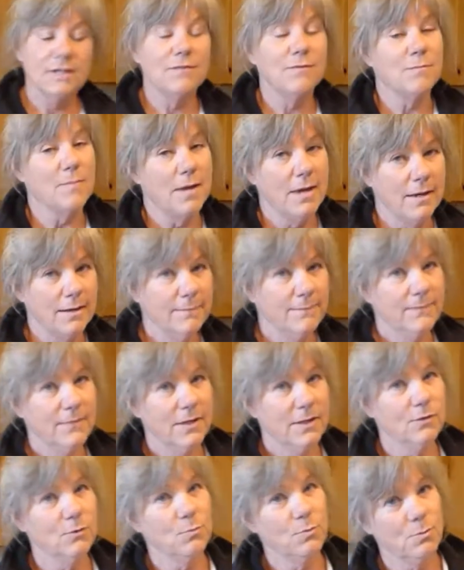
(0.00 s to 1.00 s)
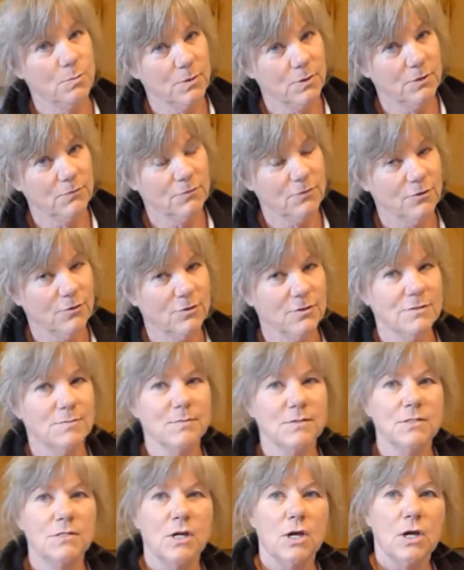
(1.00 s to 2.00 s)
that it's May and you're preparing for
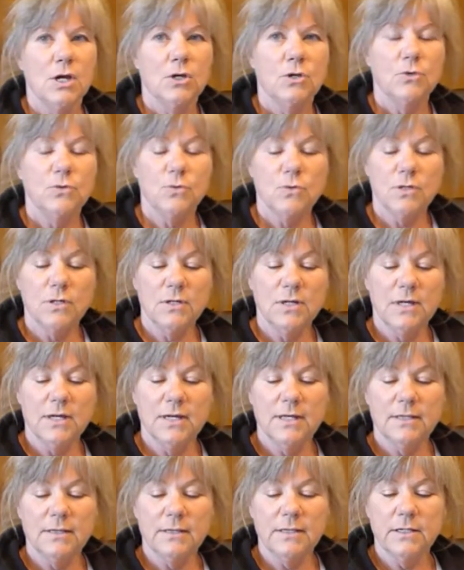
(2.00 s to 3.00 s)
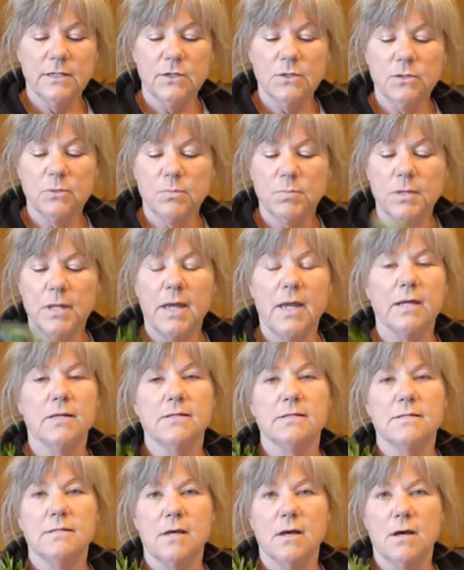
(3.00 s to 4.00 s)
Christmas. You can get little
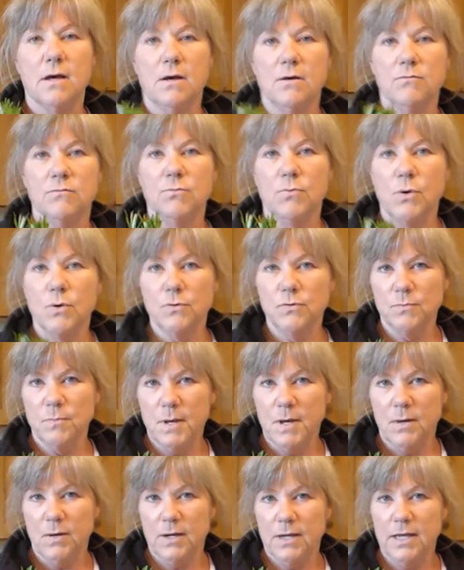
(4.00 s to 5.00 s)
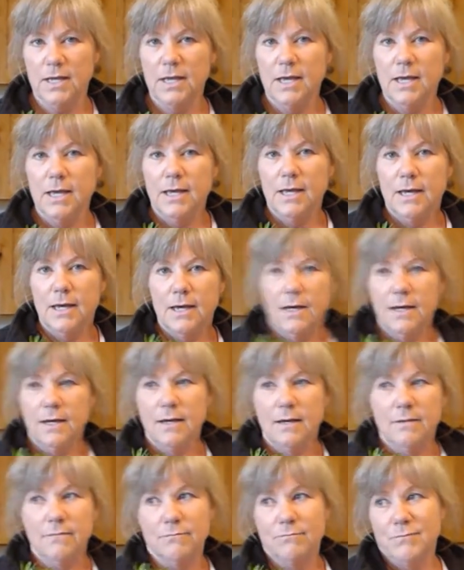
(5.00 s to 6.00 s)
plants of rosemary
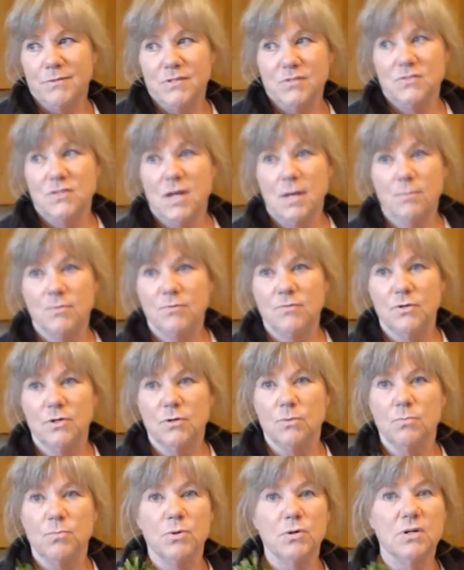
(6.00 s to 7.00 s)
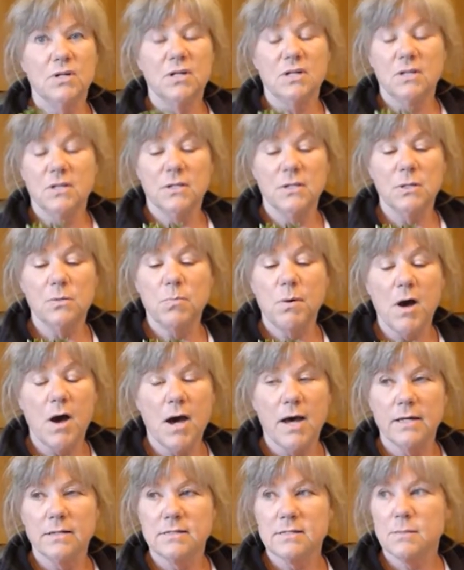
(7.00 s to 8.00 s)
this time of year. Put it in a little
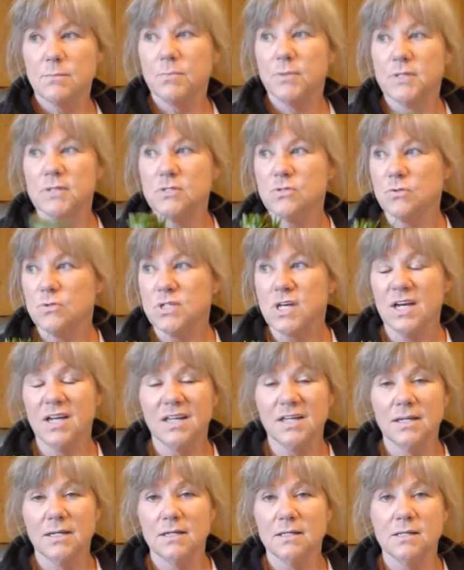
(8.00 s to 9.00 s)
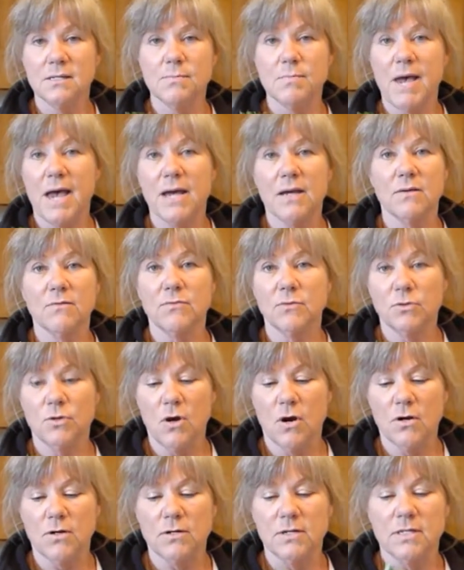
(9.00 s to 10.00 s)
pot someplace or tuck it in the back of your
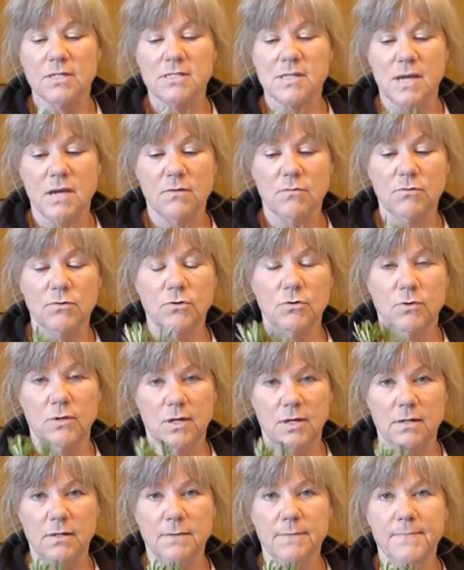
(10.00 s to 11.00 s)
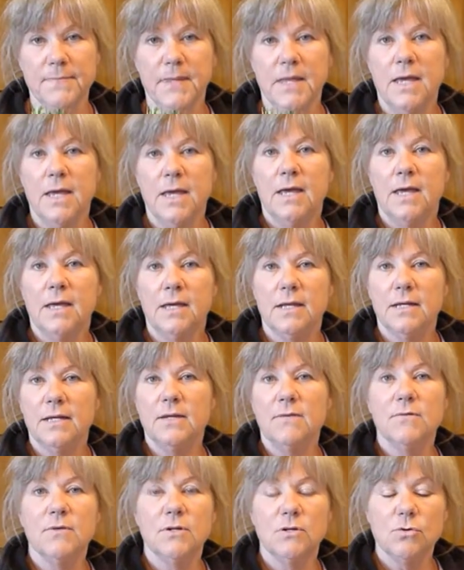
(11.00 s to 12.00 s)
garden. It's evergreen. And
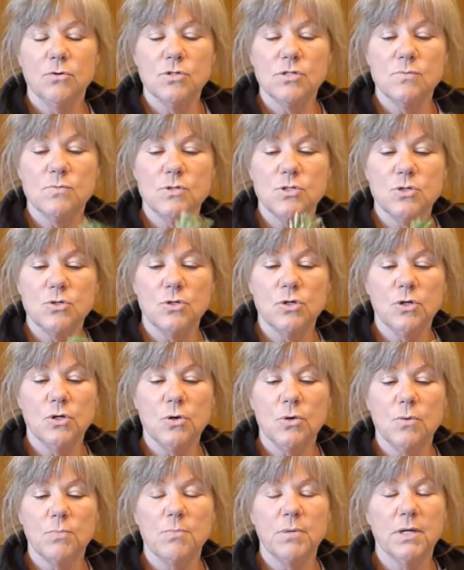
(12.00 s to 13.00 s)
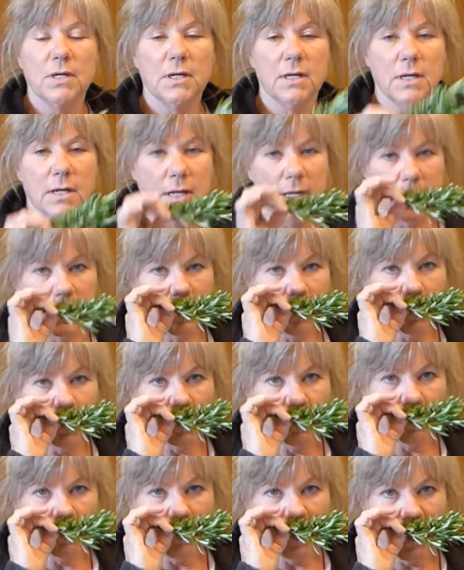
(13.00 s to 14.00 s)
even in Christmas you can go and pick it and it
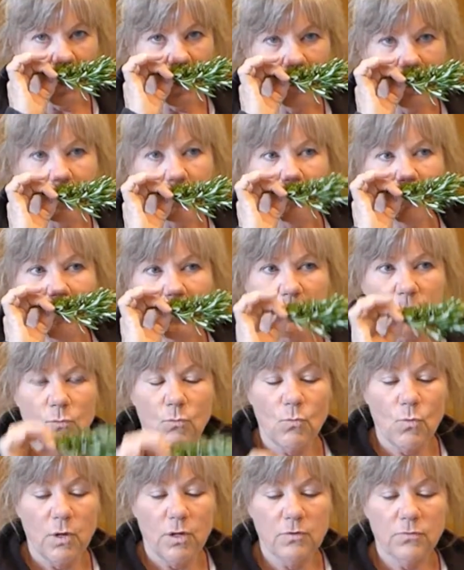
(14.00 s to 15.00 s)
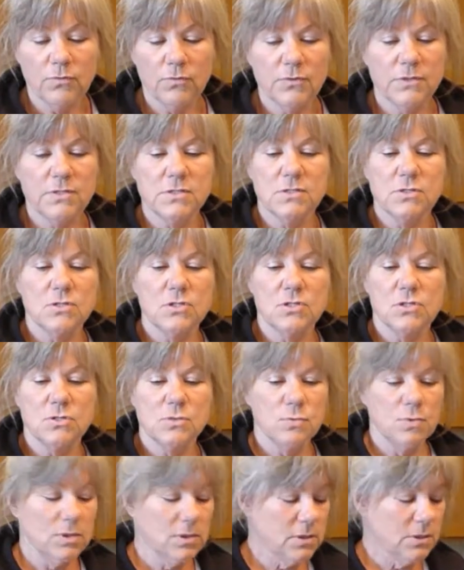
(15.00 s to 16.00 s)
will smell wonderful. This is
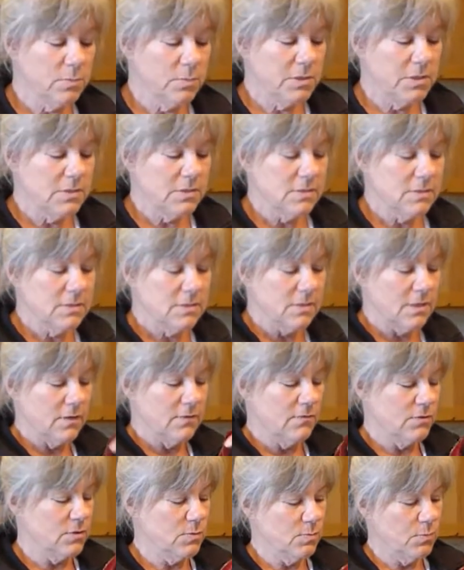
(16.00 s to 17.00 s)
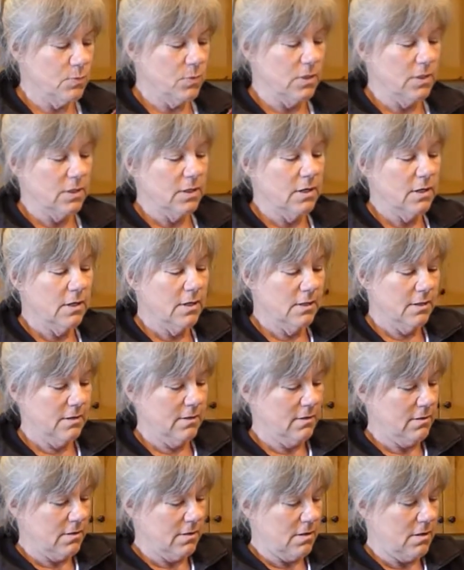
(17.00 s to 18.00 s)
just 3 little pieces of sprig
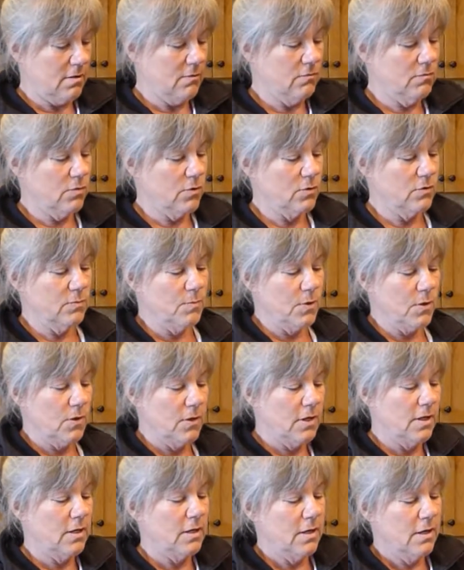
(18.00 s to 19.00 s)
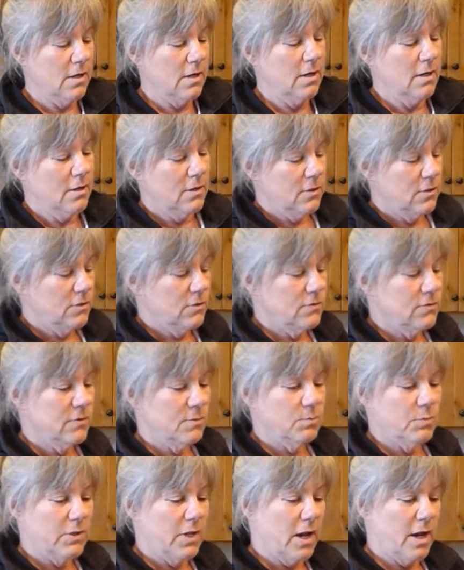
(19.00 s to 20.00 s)
of rosemary.
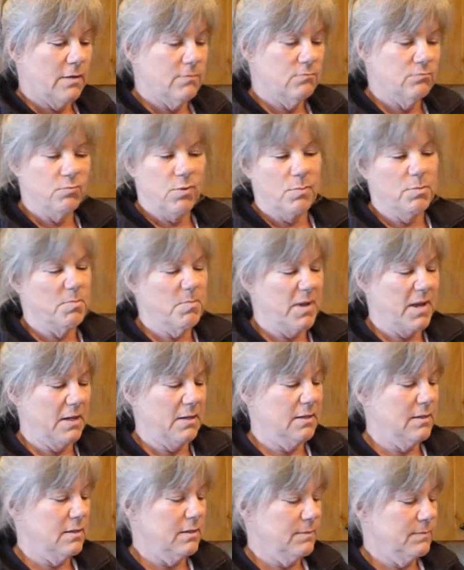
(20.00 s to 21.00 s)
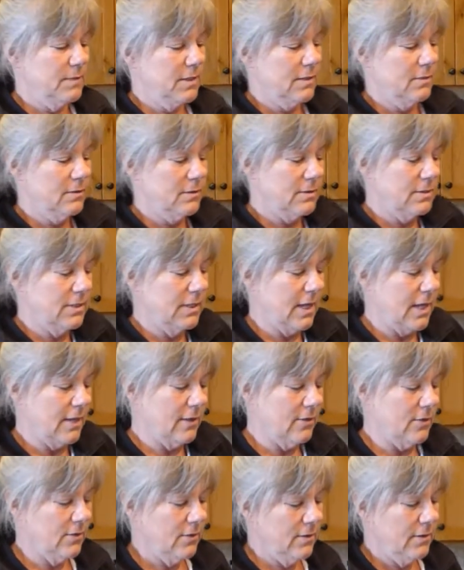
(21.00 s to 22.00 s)
I rubber banded them there
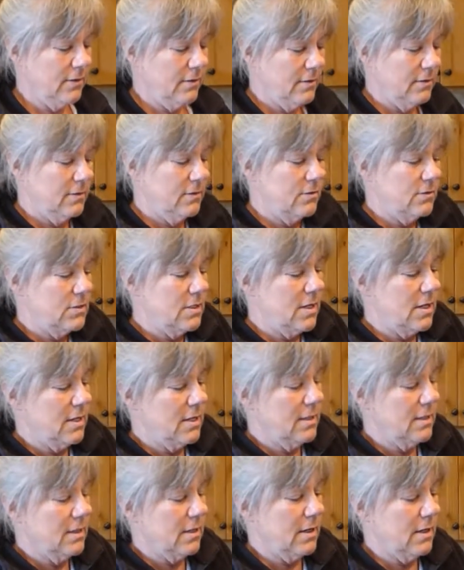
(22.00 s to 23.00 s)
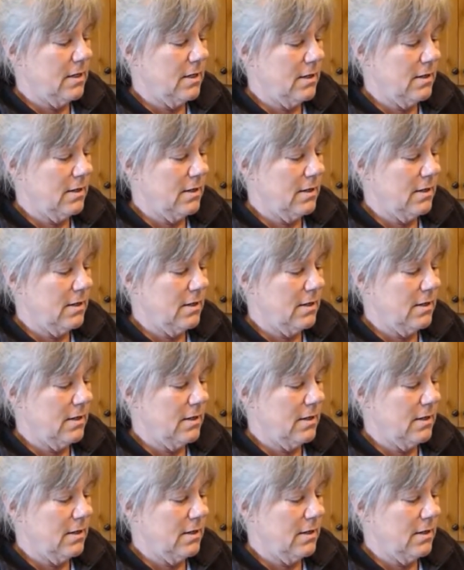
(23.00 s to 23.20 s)
together. You take,